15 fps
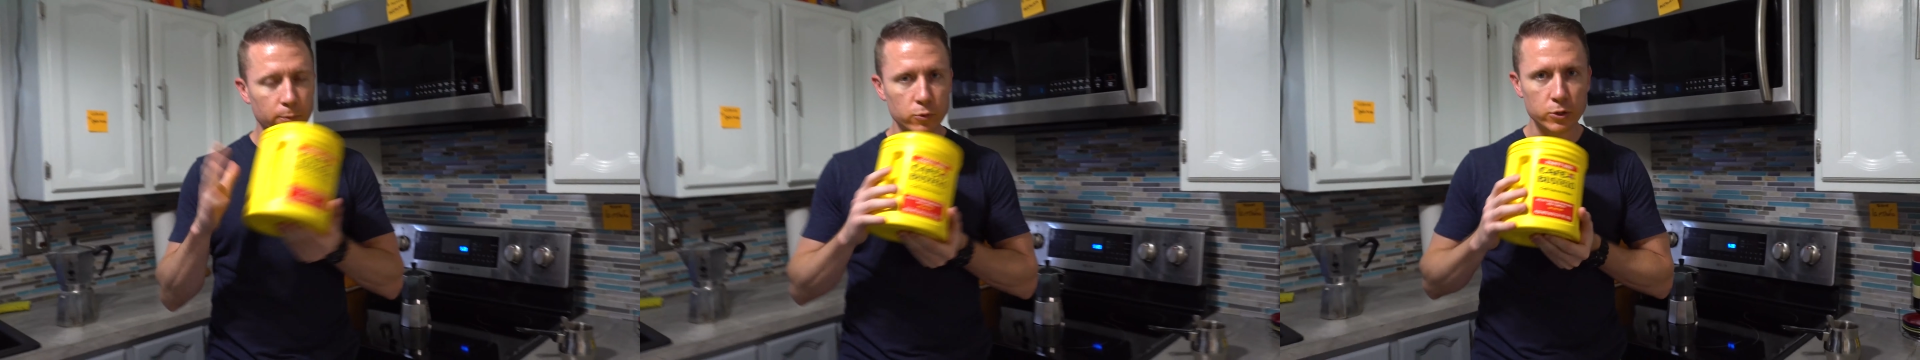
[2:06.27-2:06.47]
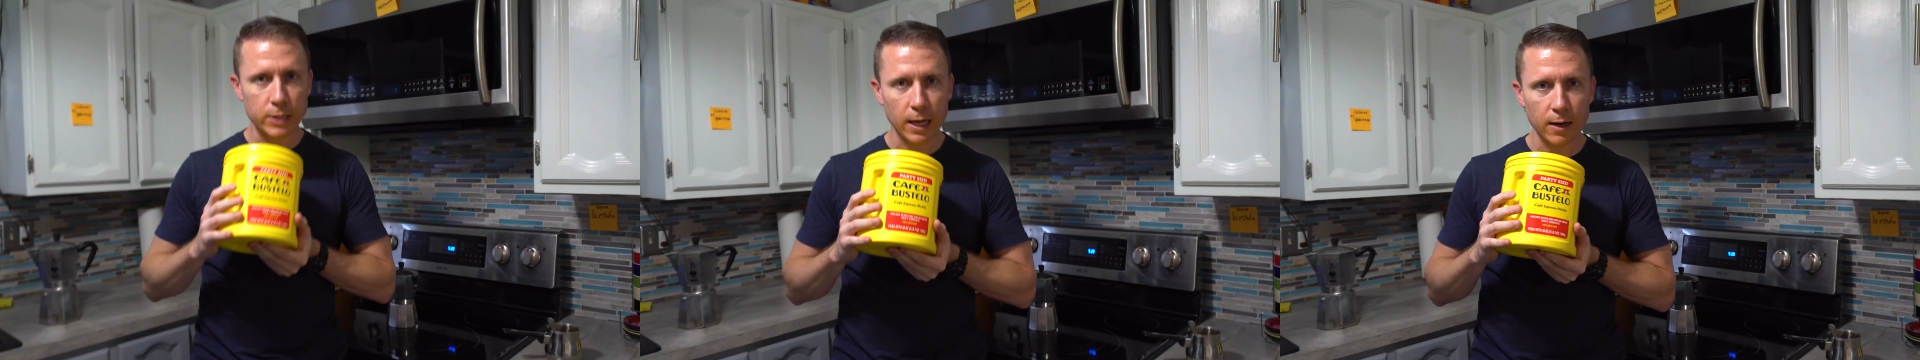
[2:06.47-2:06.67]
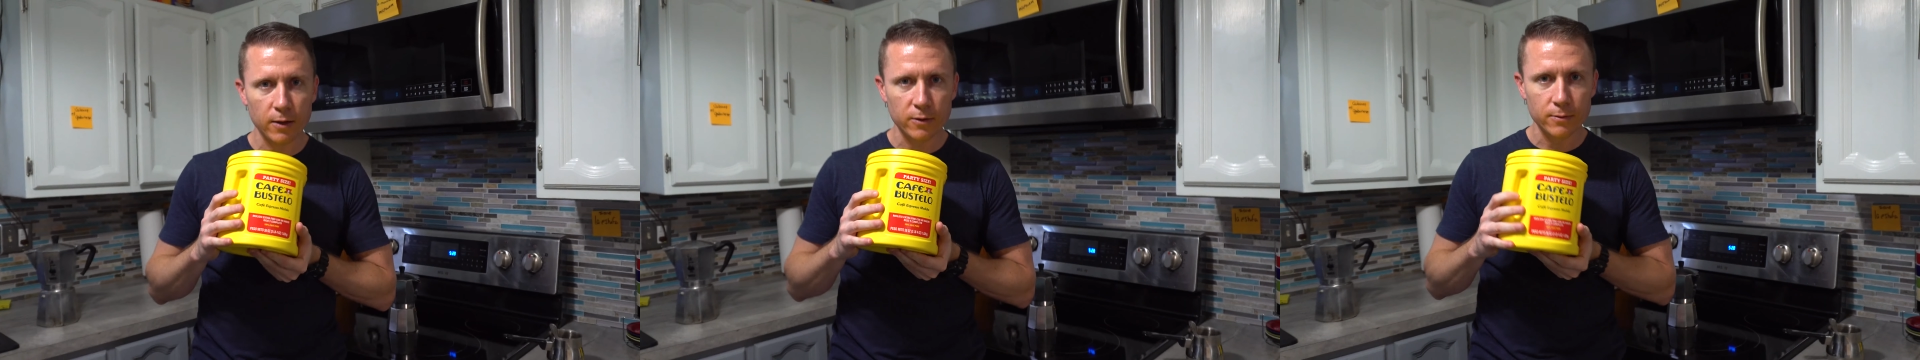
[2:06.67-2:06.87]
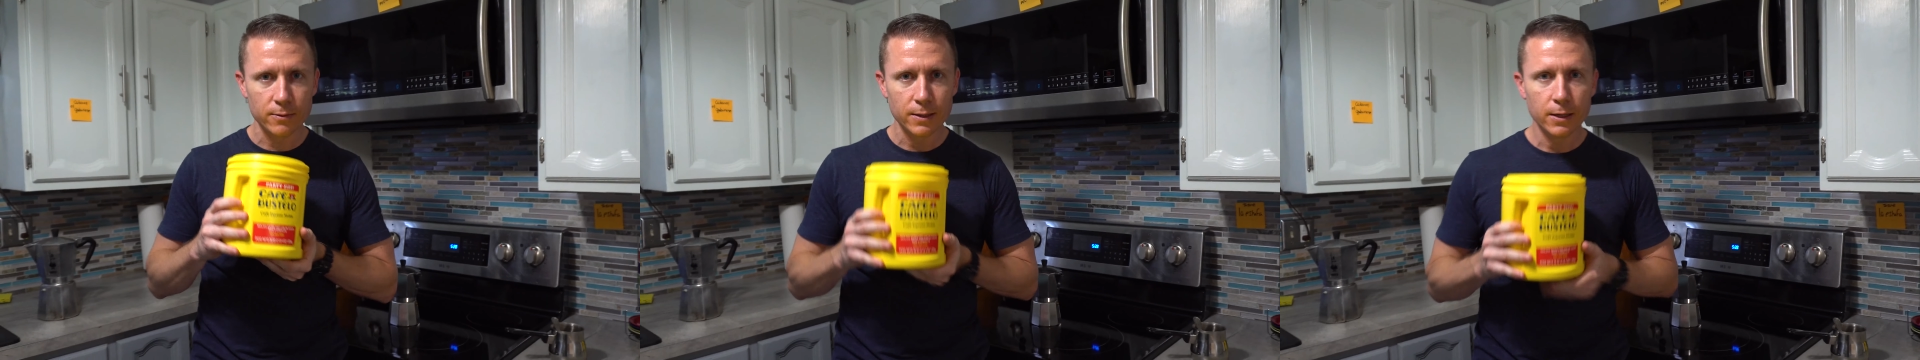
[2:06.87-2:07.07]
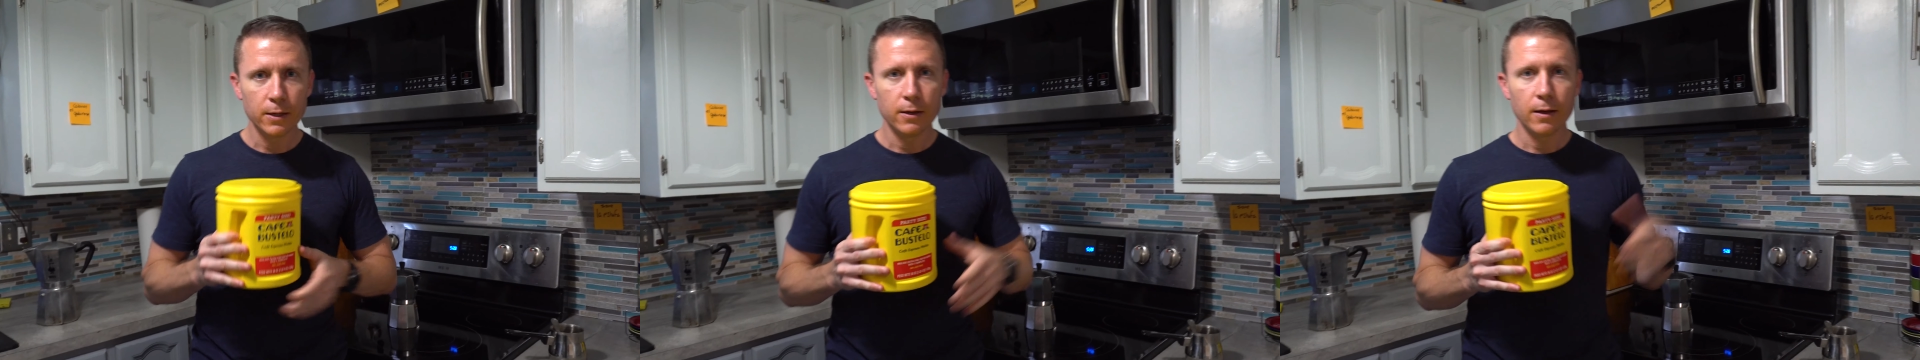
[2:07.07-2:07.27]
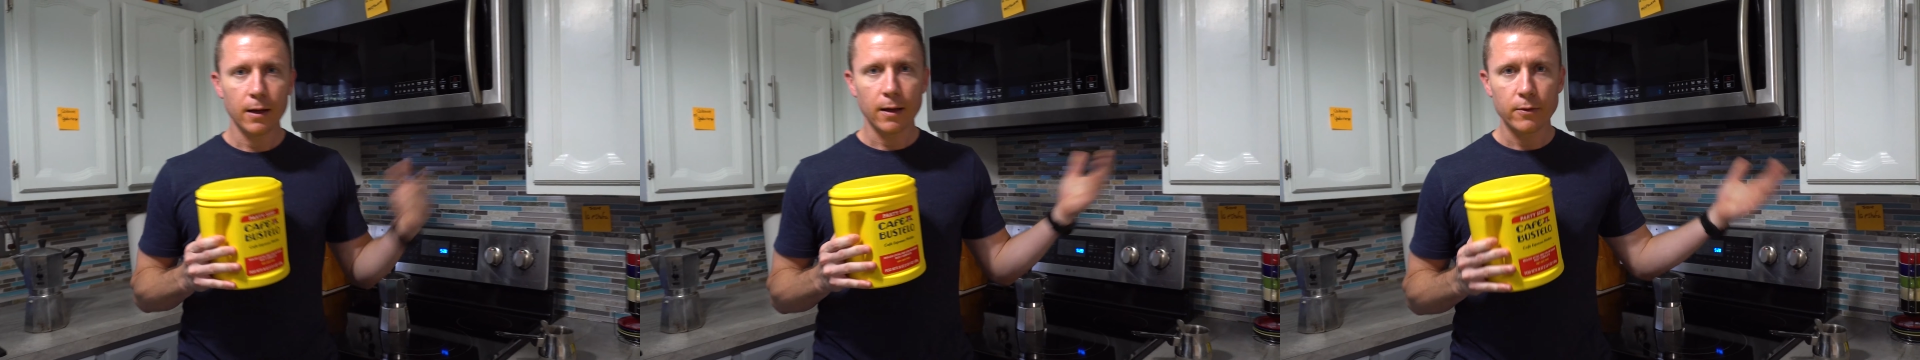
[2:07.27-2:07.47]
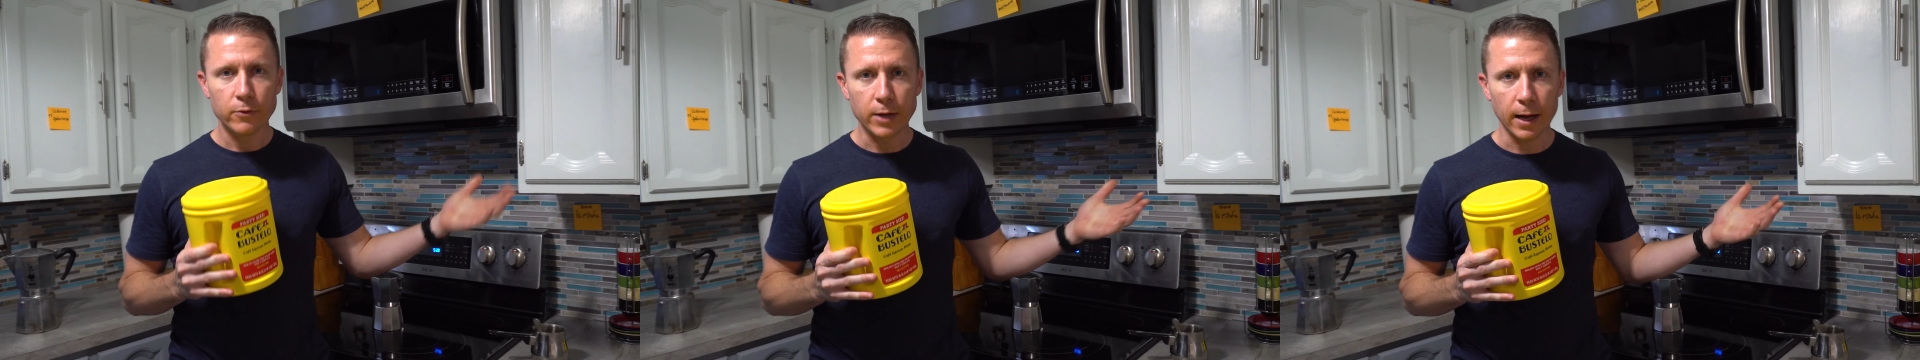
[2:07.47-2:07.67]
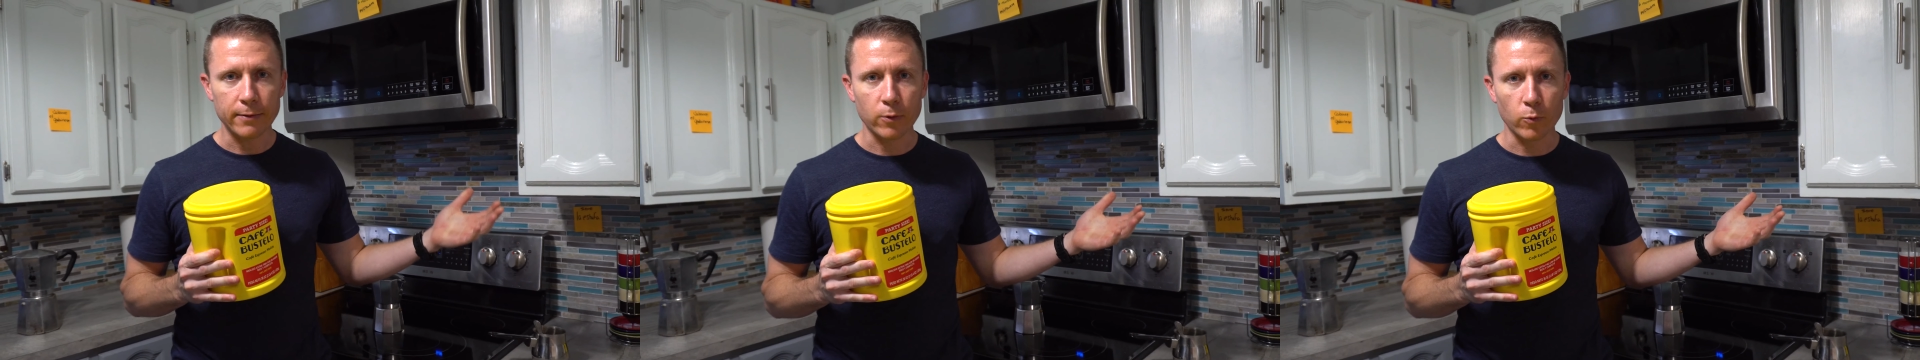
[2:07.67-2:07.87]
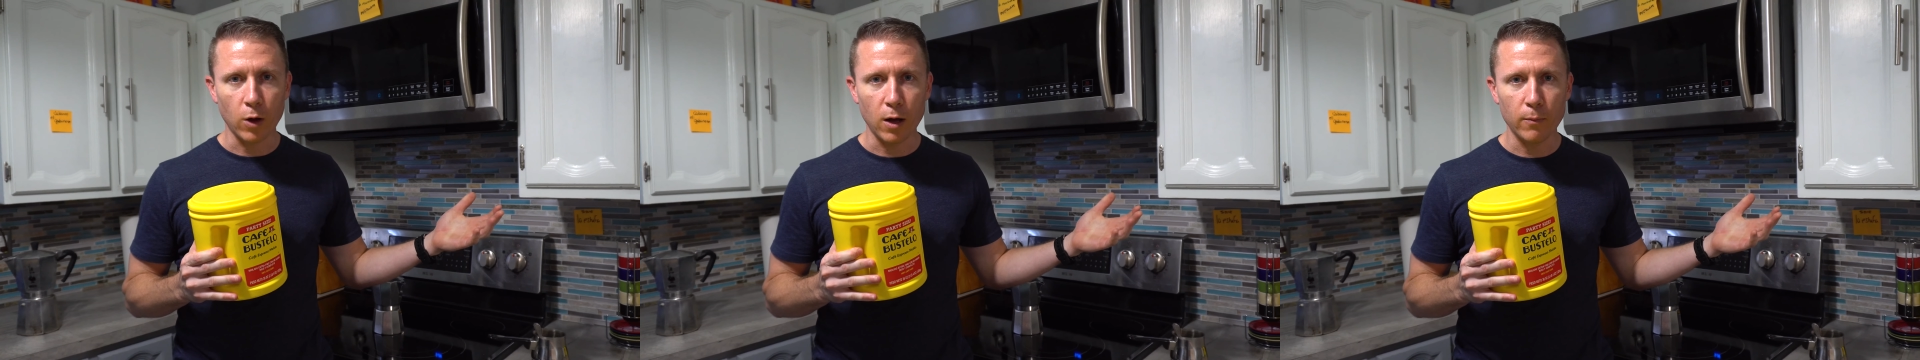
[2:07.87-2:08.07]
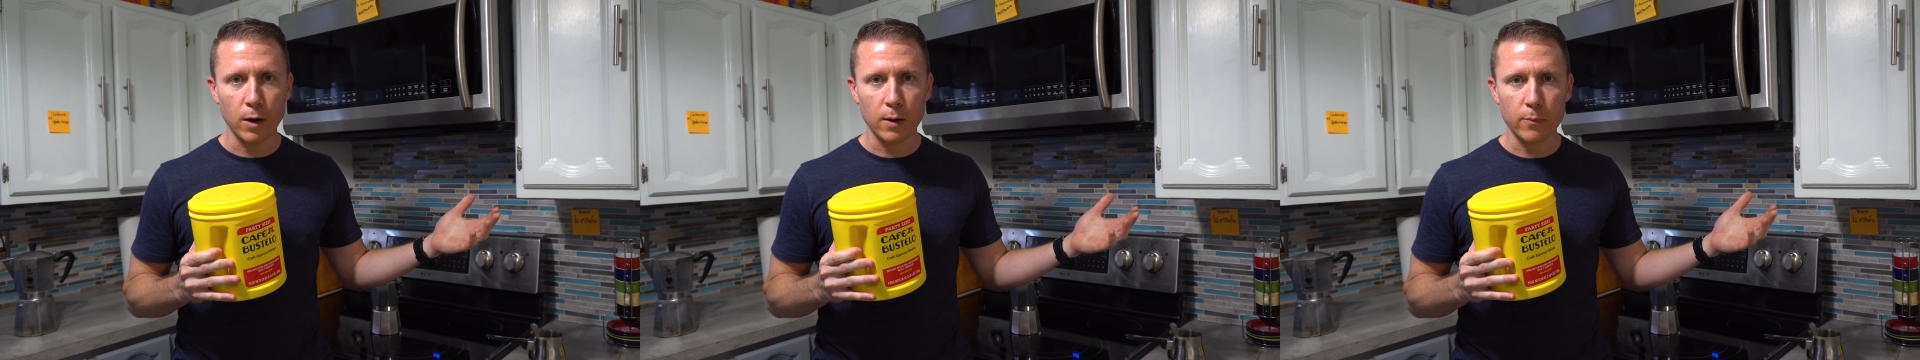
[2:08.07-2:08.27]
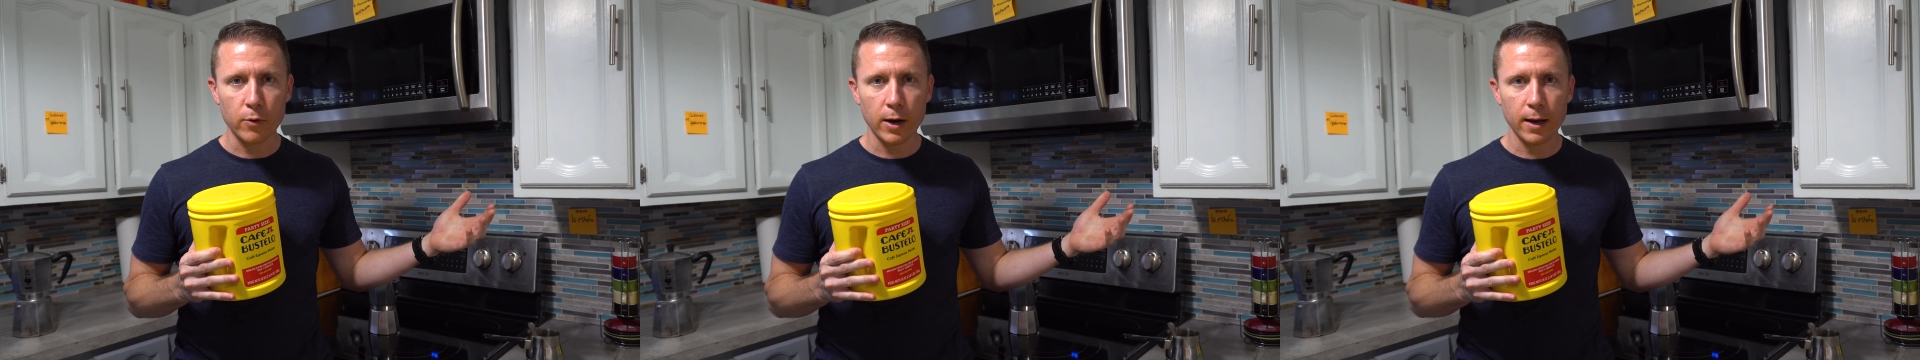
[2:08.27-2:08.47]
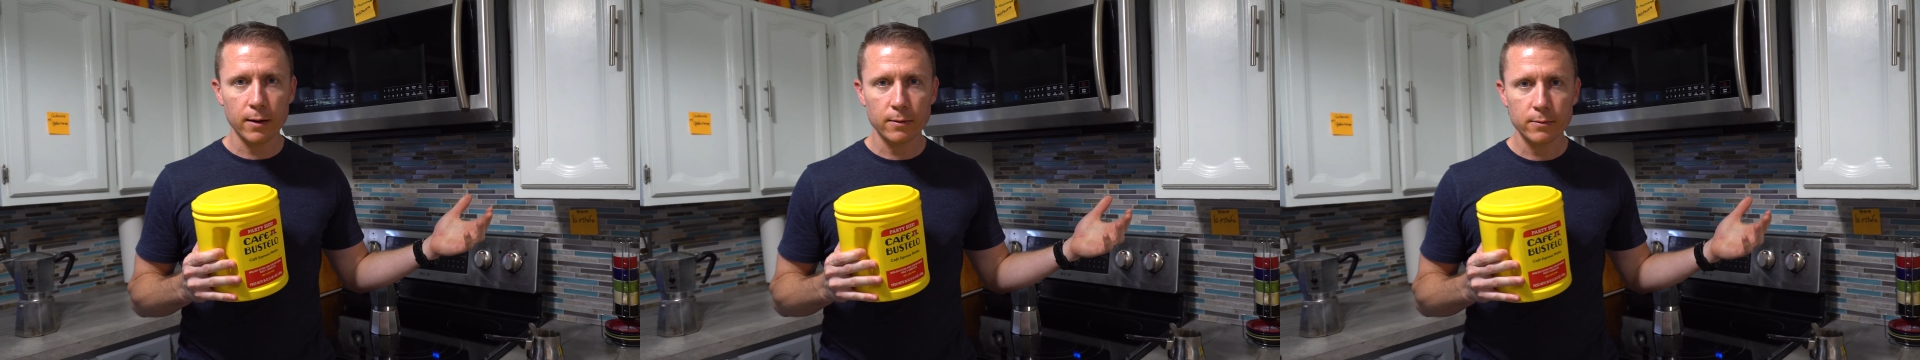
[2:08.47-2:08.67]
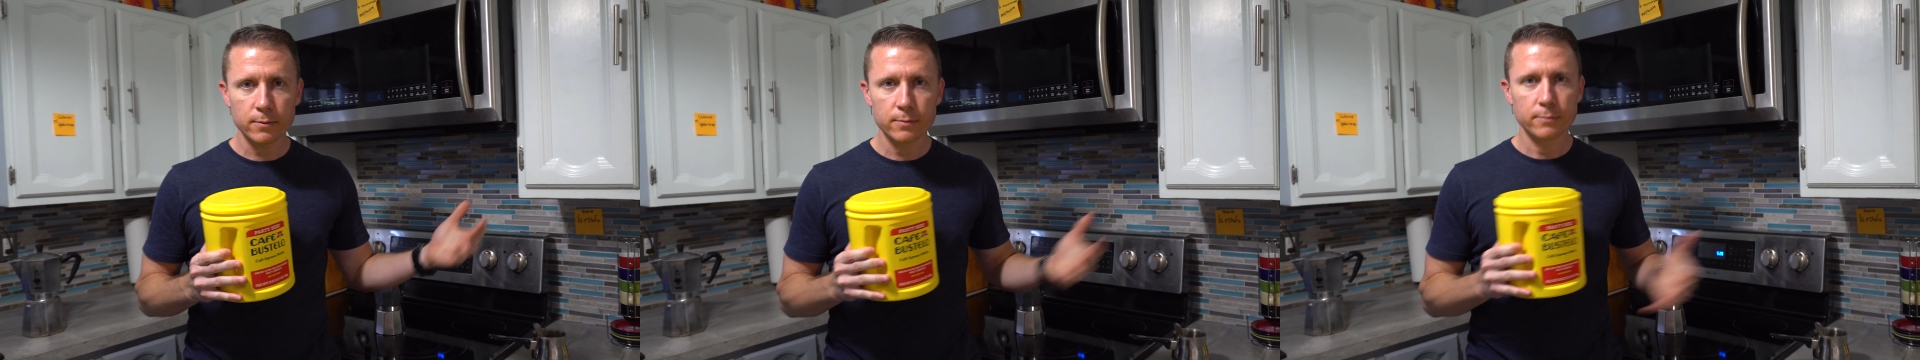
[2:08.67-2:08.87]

Bustelo, you got the Walmart brand.